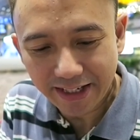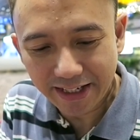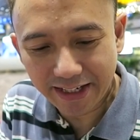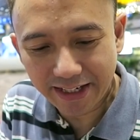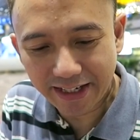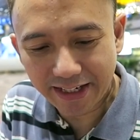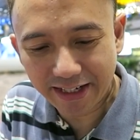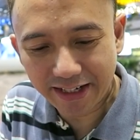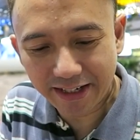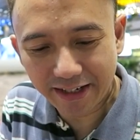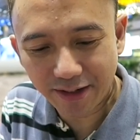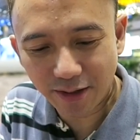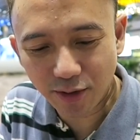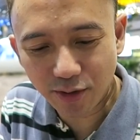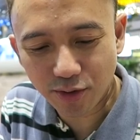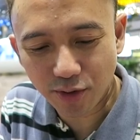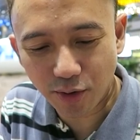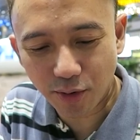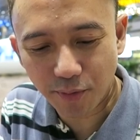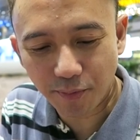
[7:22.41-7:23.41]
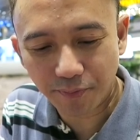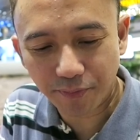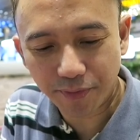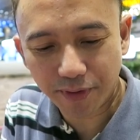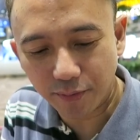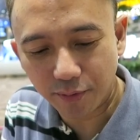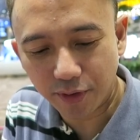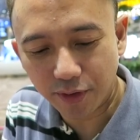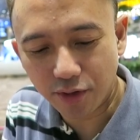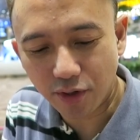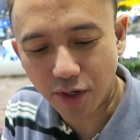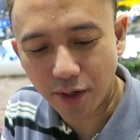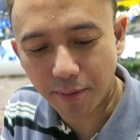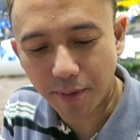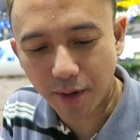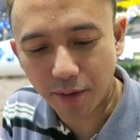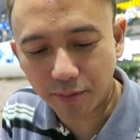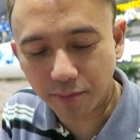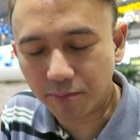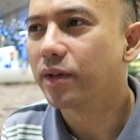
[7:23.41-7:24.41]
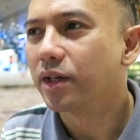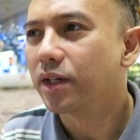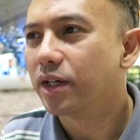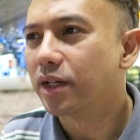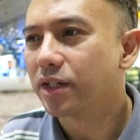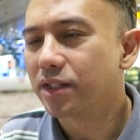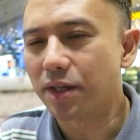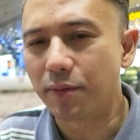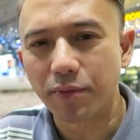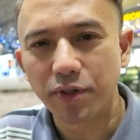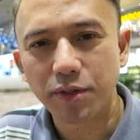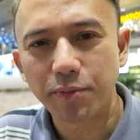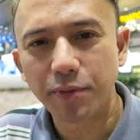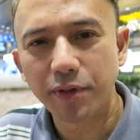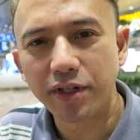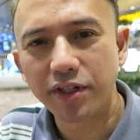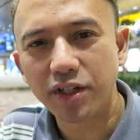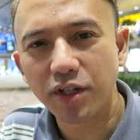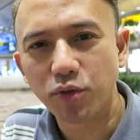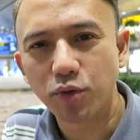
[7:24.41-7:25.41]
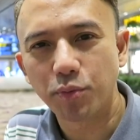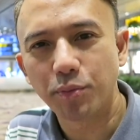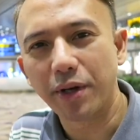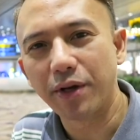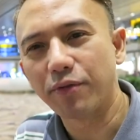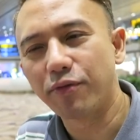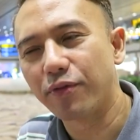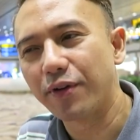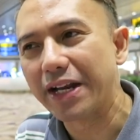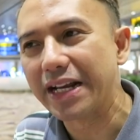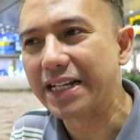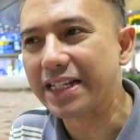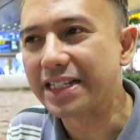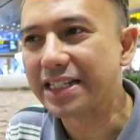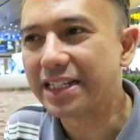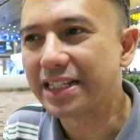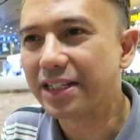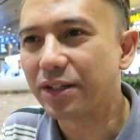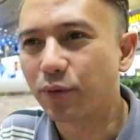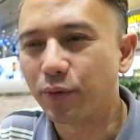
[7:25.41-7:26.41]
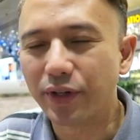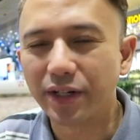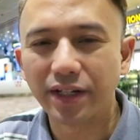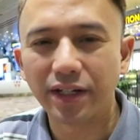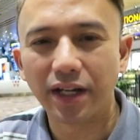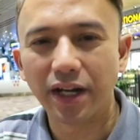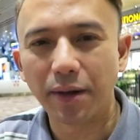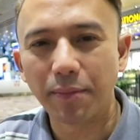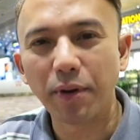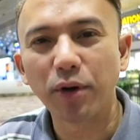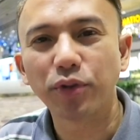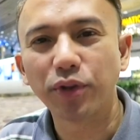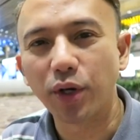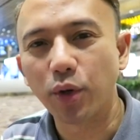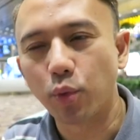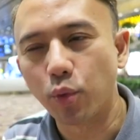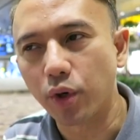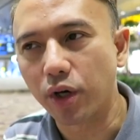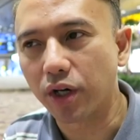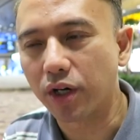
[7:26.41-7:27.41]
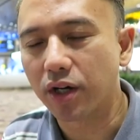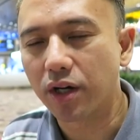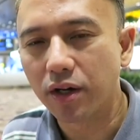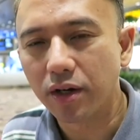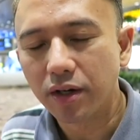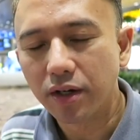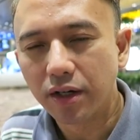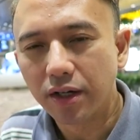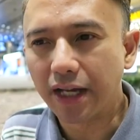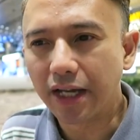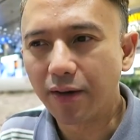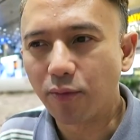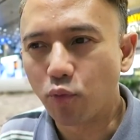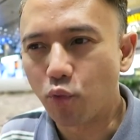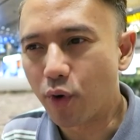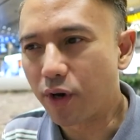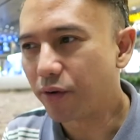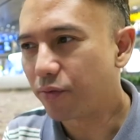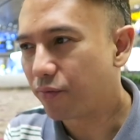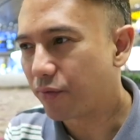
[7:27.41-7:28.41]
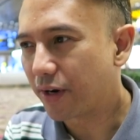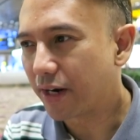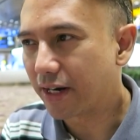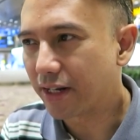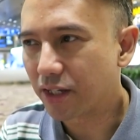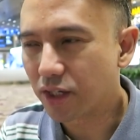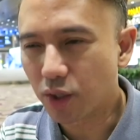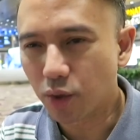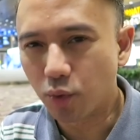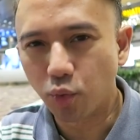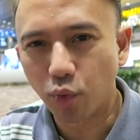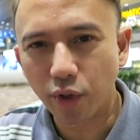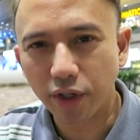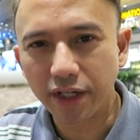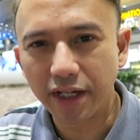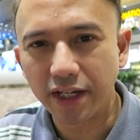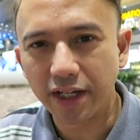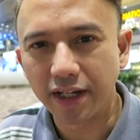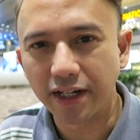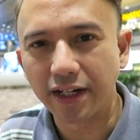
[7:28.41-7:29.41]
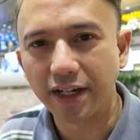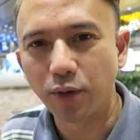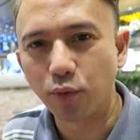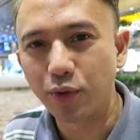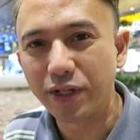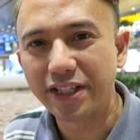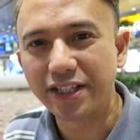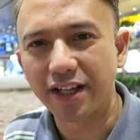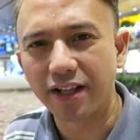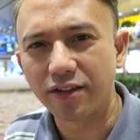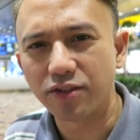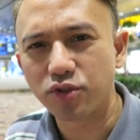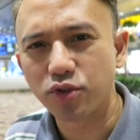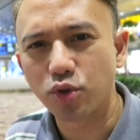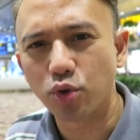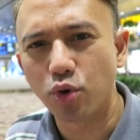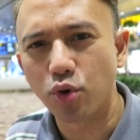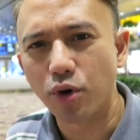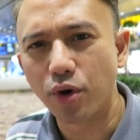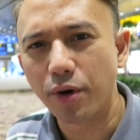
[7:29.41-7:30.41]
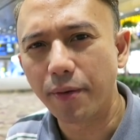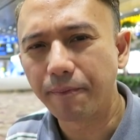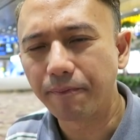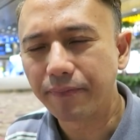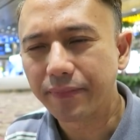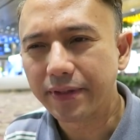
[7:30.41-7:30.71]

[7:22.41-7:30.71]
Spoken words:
And also, when we talk about some experiences with my friends when about their work, I have one friend that's been working in a retail store.